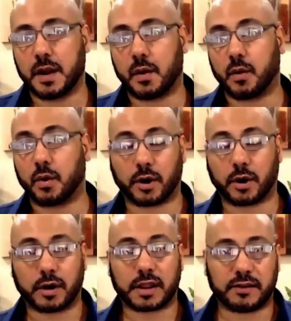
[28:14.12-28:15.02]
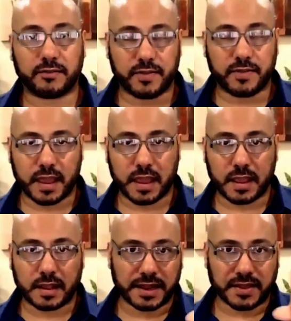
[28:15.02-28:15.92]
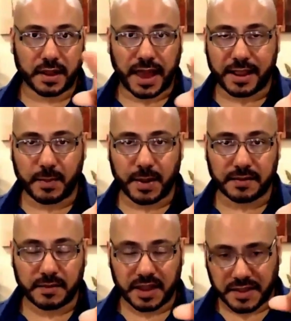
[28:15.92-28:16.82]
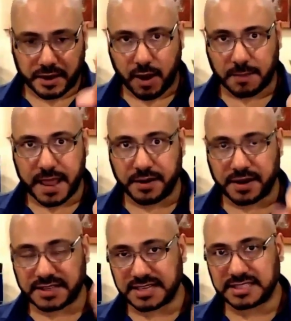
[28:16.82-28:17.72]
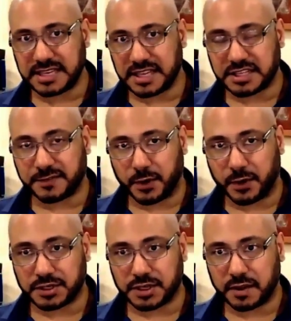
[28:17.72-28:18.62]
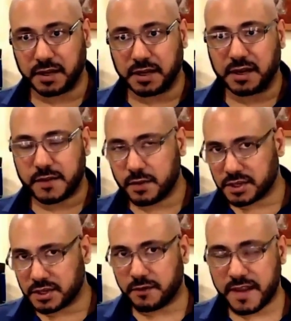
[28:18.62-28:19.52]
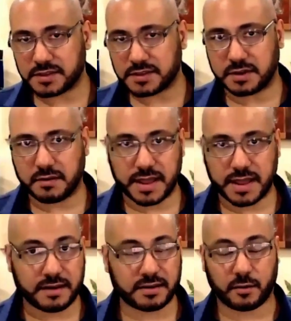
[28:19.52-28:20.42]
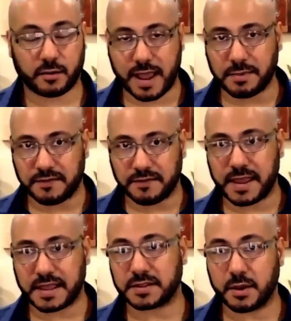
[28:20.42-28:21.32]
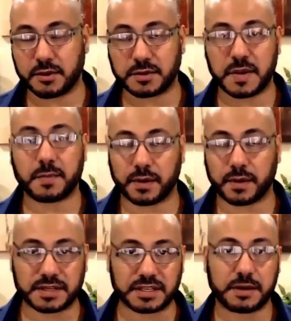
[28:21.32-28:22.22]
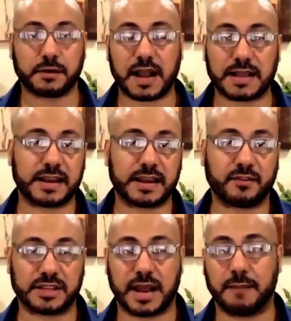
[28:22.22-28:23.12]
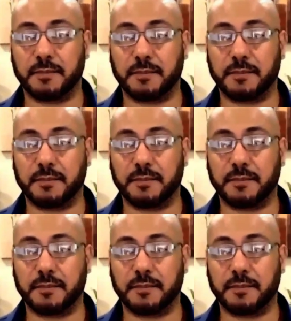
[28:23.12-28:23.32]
Or if they click the like button and they drop down, it says see this first. You can get your fans to do that, your rabid fans. Those people are going to see your content every time.